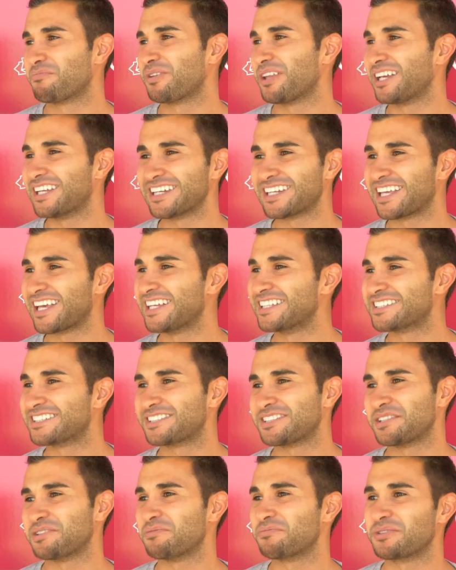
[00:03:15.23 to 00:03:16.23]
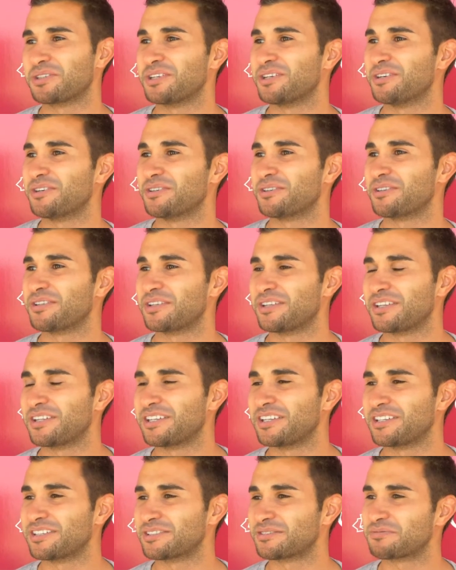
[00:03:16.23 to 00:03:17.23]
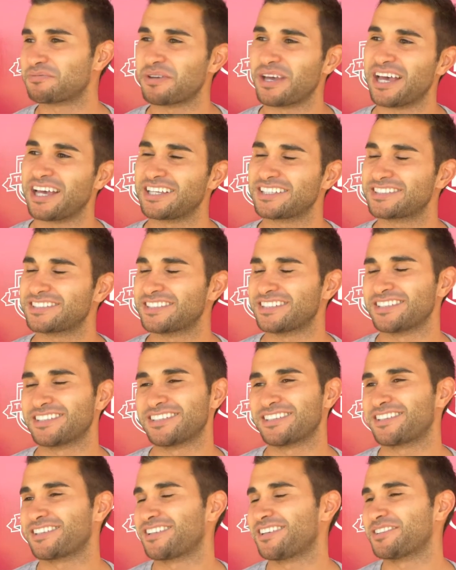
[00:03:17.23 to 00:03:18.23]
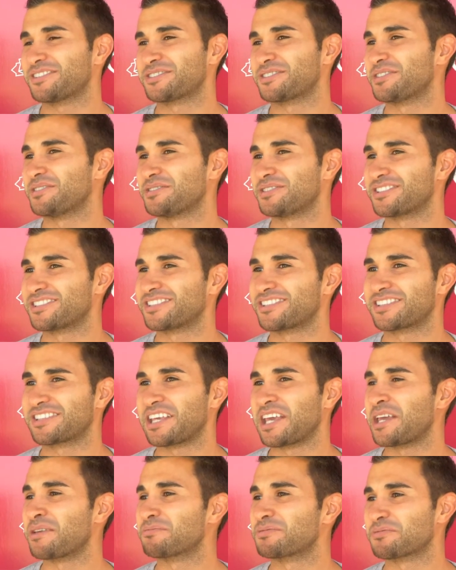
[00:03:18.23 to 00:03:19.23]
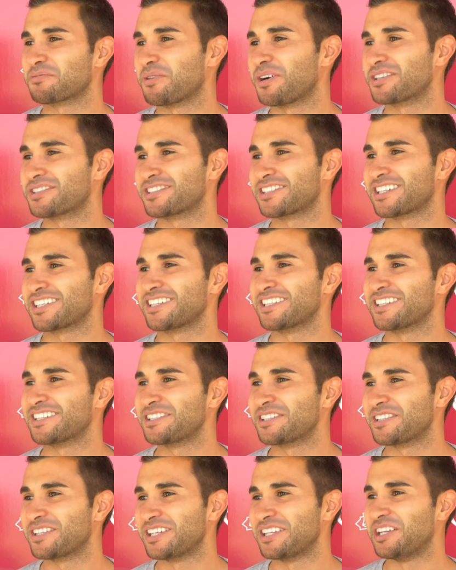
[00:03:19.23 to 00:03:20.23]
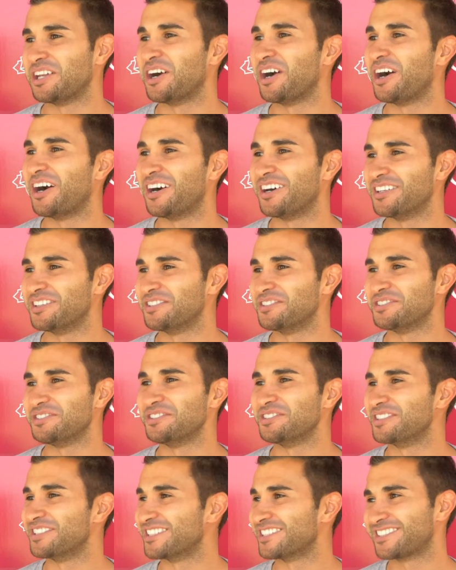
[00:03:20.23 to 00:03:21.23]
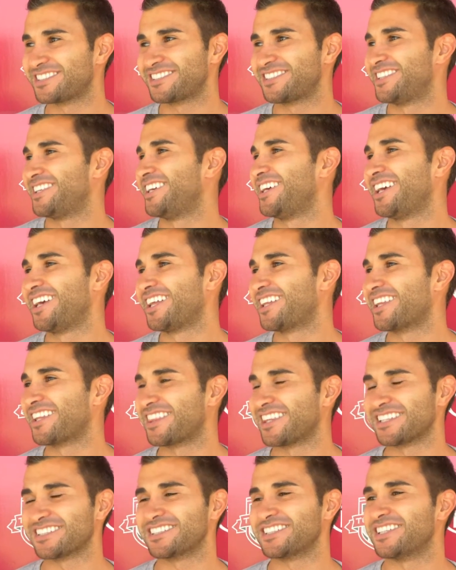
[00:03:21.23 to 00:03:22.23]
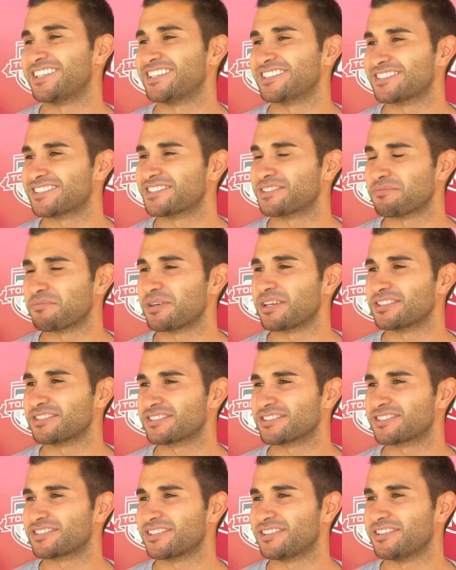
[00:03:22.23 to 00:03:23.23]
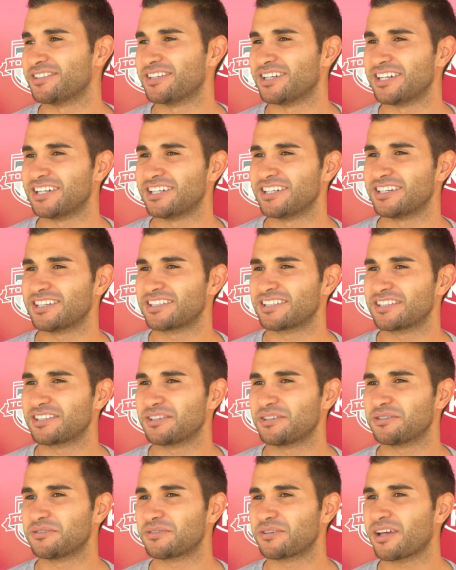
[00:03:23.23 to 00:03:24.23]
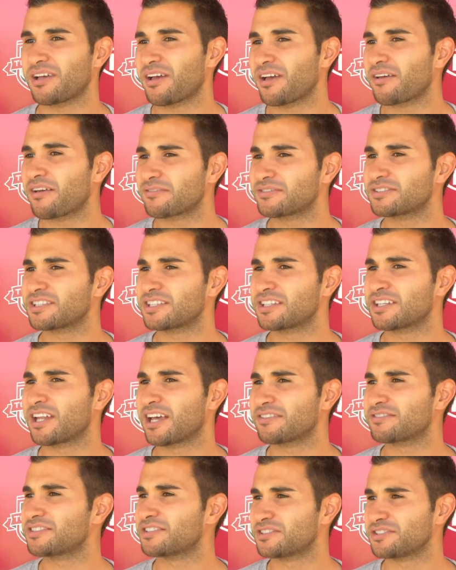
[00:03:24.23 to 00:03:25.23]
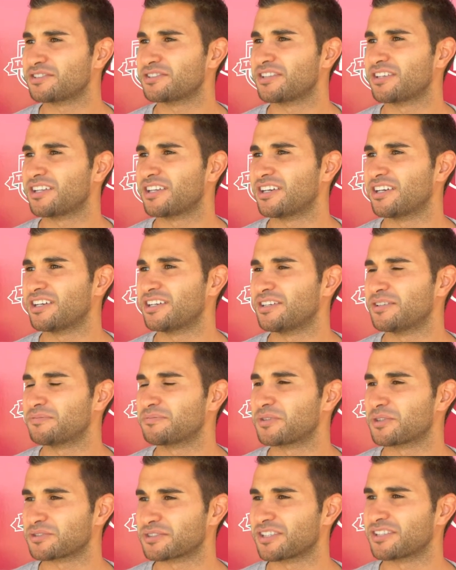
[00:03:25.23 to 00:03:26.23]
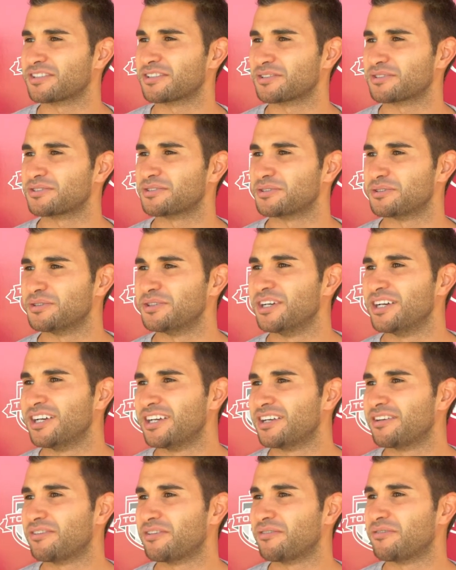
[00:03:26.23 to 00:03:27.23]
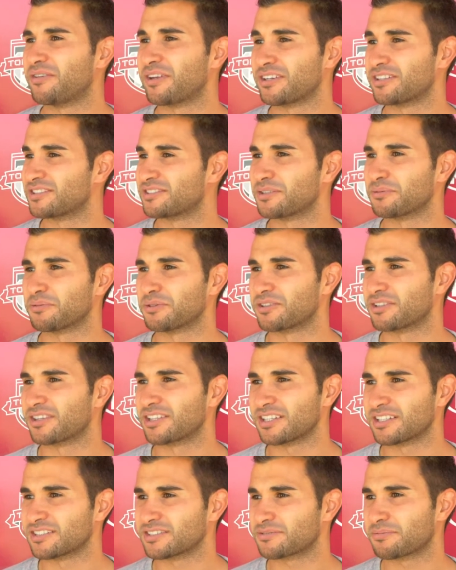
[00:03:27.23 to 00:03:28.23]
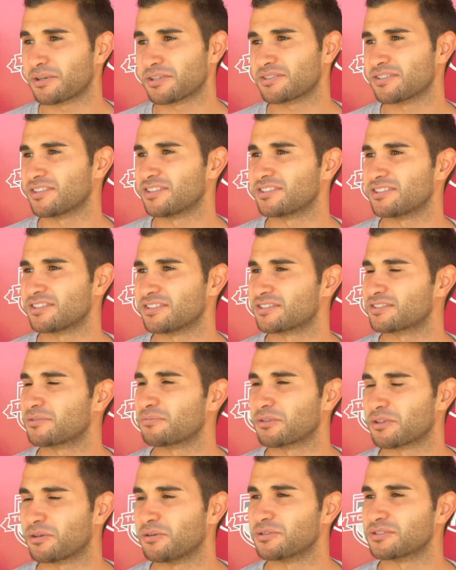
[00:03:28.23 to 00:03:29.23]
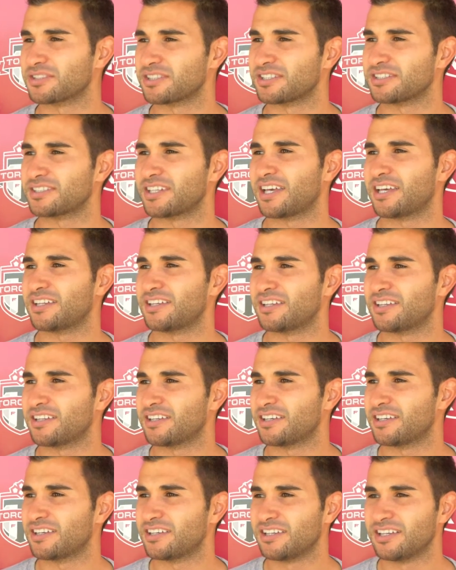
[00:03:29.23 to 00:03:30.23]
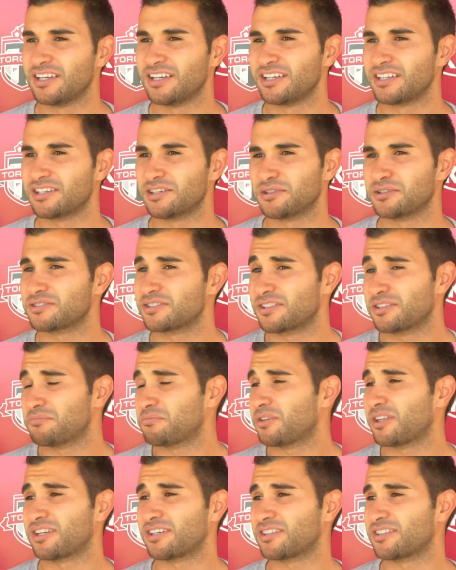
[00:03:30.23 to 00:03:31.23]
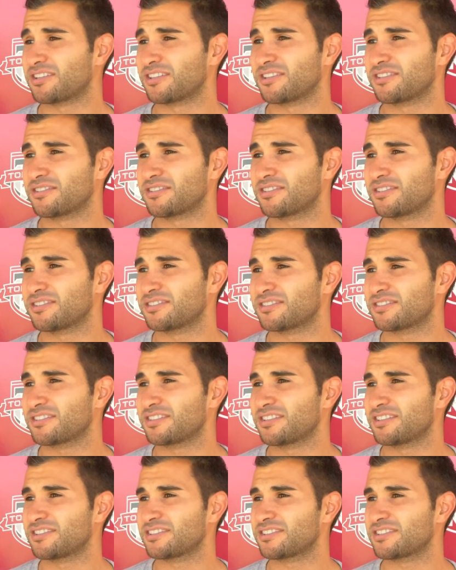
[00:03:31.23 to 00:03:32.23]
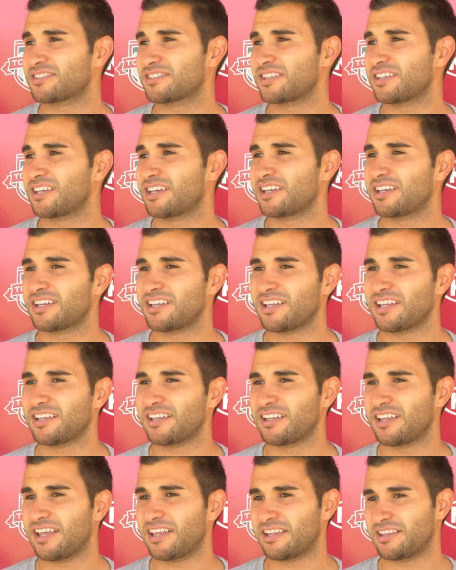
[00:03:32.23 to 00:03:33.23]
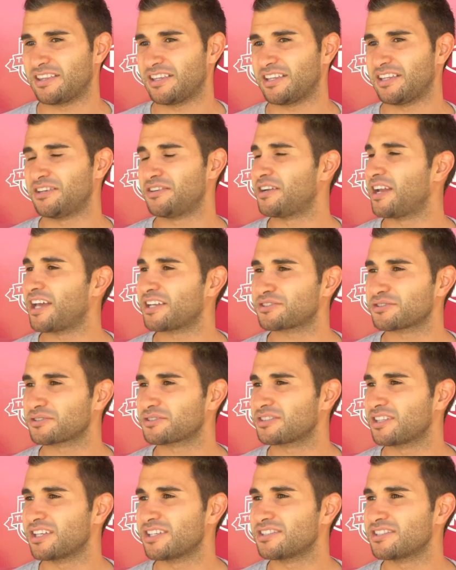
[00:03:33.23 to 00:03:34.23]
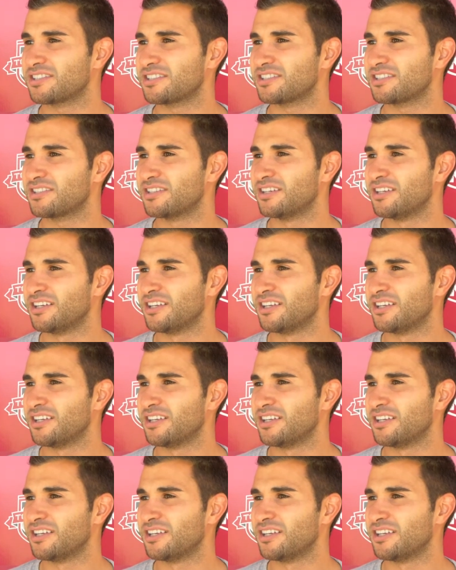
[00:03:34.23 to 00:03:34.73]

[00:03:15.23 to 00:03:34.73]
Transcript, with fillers: playing against him, you know, in, in, years past, and also just games watching in, in awe and ooh, just the things he does. It's amazing. So uh, you know, I've seen I've seen uh, Dos Santos do very similar things, especially this year. Some of the goals that he's had. Uh, you know, he's a good player. You know, he's he's uh, at the international stage. He